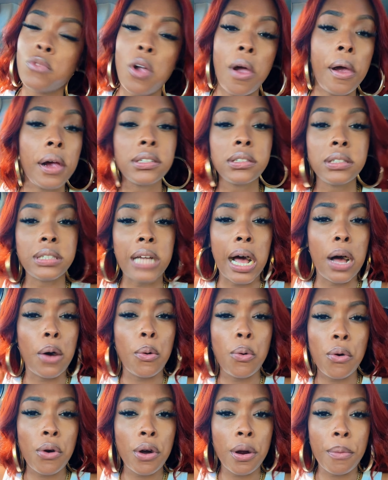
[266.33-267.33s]
It's not
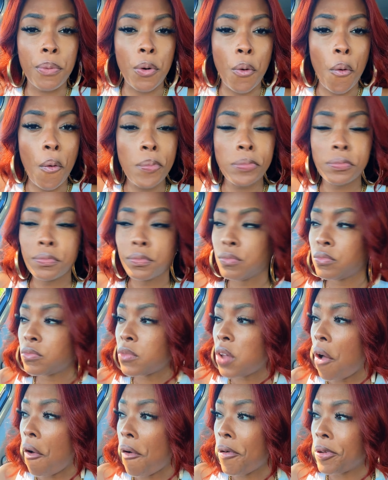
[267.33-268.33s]
horrible.
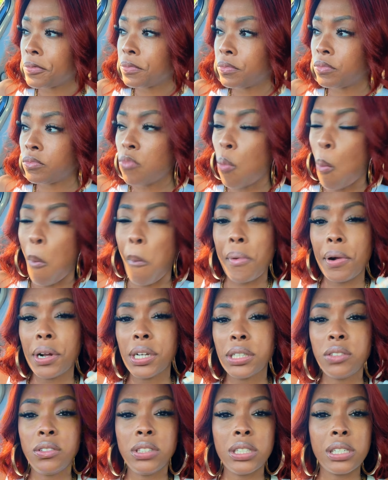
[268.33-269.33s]

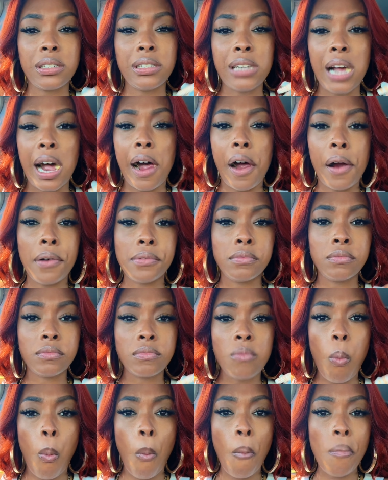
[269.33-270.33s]
It's just not,
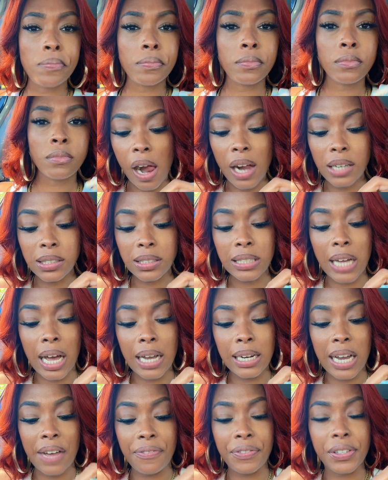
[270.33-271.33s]
there's
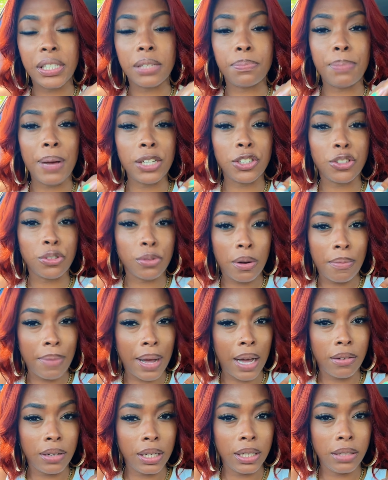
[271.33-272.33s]
not nothing special
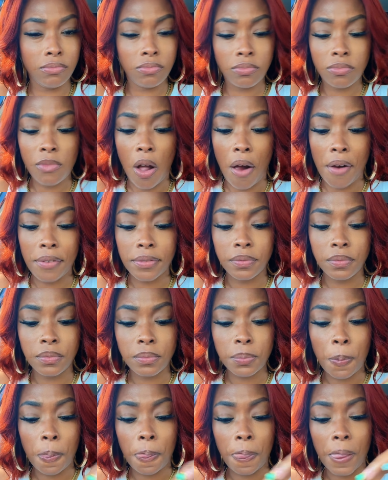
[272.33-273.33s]
about it.
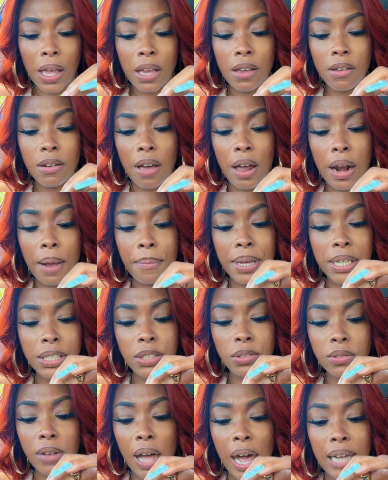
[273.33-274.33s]
You know what I mean?
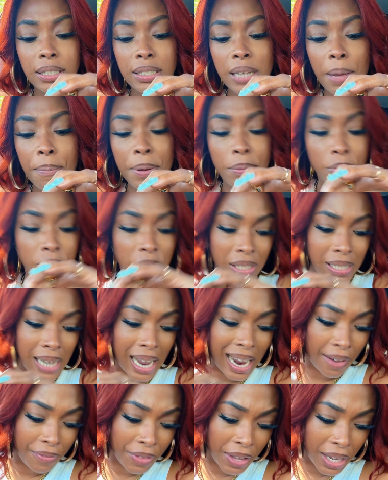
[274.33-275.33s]
You know how some people just
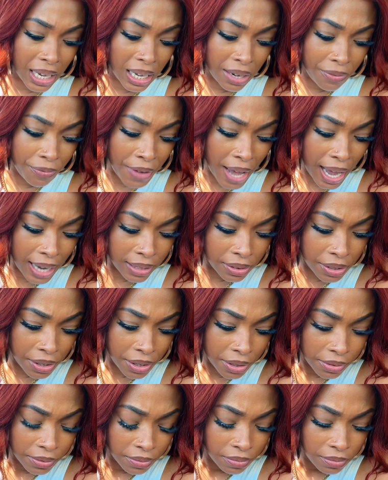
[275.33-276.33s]
have the it factor?
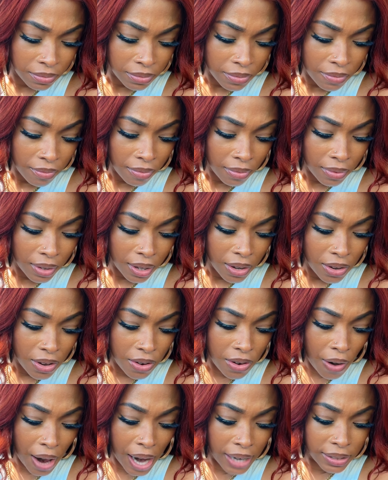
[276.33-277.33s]

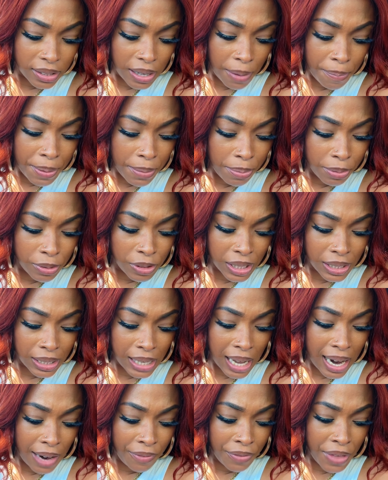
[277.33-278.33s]
You know how some people just
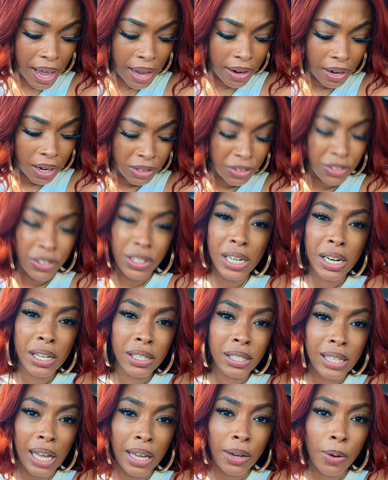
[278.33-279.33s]
have that je ne
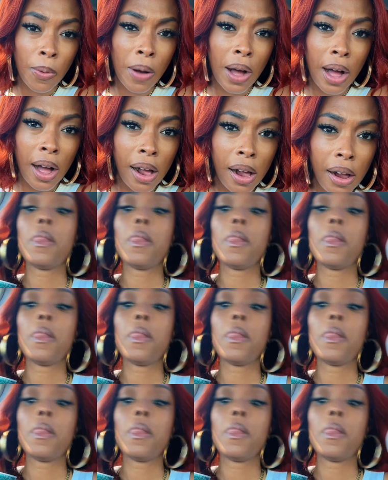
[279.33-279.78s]
sais quoi?